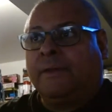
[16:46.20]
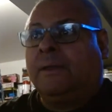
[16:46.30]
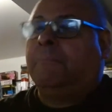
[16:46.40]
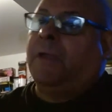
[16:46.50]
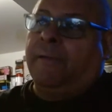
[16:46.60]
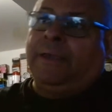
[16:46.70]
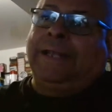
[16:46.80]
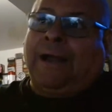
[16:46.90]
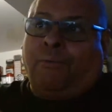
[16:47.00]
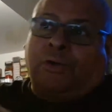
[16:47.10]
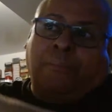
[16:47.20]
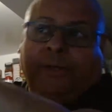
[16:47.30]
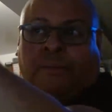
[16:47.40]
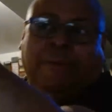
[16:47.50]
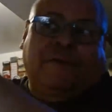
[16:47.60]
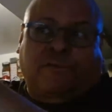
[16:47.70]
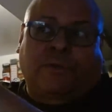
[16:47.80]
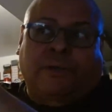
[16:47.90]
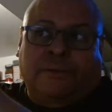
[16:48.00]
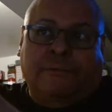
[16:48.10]
Maybe that one will be the big
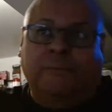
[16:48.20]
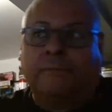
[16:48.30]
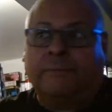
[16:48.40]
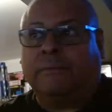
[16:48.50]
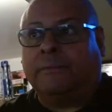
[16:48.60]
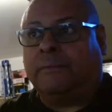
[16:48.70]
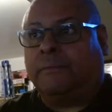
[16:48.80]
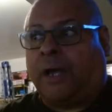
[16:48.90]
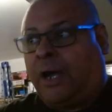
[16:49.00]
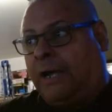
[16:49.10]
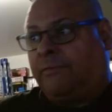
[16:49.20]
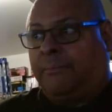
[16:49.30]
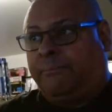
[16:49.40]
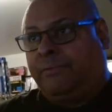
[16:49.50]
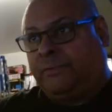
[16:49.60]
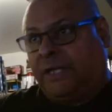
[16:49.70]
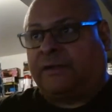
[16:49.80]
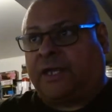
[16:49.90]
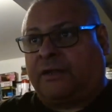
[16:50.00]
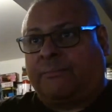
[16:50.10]
screen. I'll have a
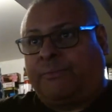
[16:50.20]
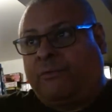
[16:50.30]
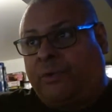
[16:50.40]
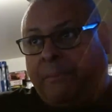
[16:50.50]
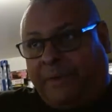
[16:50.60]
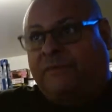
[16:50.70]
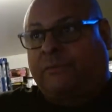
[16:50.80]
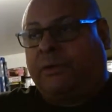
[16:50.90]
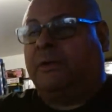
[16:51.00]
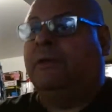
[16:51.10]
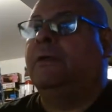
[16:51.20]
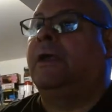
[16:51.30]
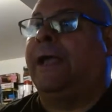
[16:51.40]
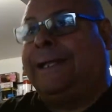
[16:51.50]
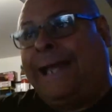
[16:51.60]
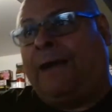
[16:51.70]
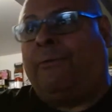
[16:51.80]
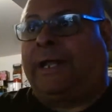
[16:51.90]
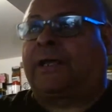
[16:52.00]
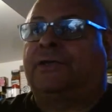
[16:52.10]
dedicated computer with a big screen, and that
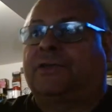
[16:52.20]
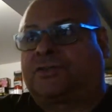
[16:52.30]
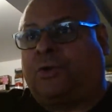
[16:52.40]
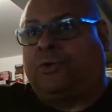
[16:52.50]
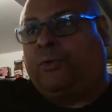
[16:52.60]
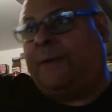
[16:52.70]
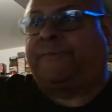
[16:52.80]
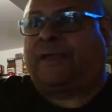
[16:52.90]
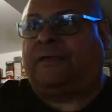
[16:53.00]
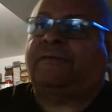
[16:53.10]
one I can just show the websites